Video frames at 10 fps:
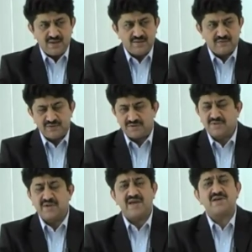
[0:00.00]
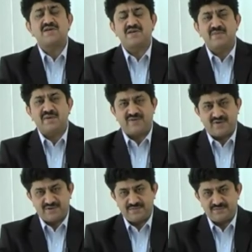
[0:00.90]
with great team
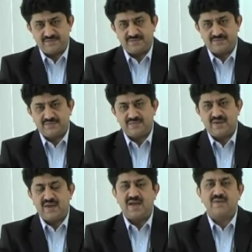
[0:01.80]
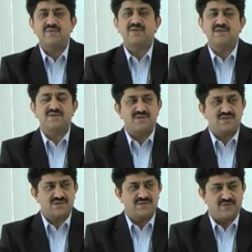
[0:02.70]
effort and with
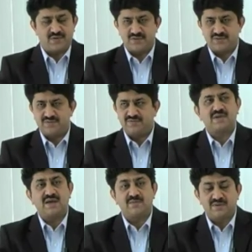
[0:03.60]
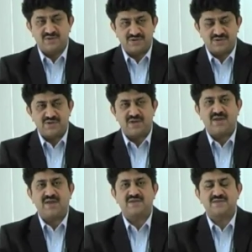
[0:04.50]
consistent focus, emerged
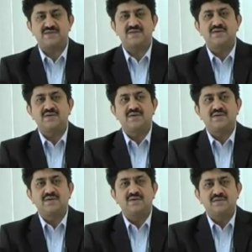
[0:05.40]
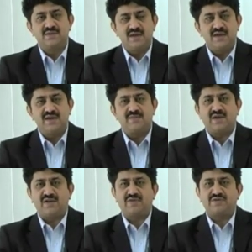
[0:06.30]
as the leading
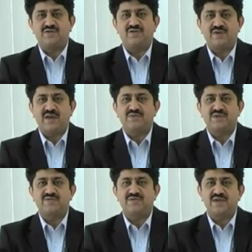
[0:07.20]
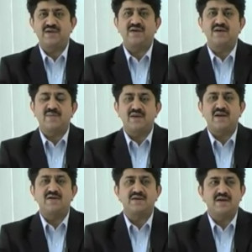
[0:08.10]
manufacturer of camshafts in India by
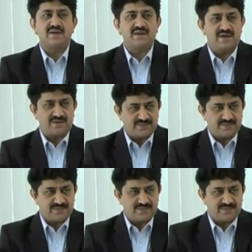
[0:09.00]
1998.